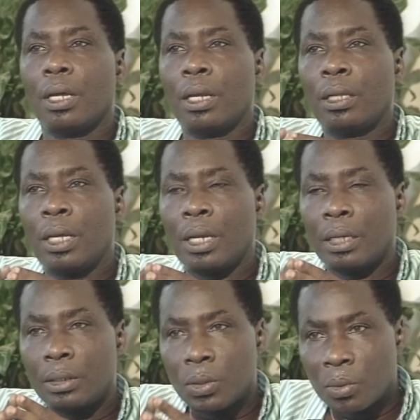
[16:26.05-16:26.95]
and then
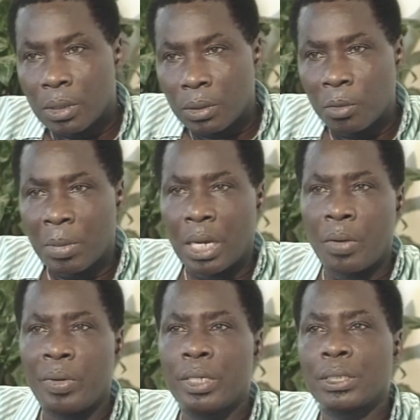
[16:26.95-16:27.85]
I took it to my
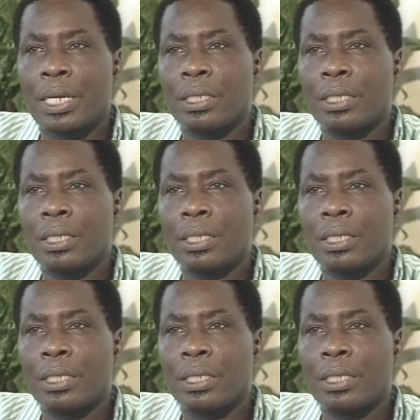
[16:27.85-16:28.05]
arranger.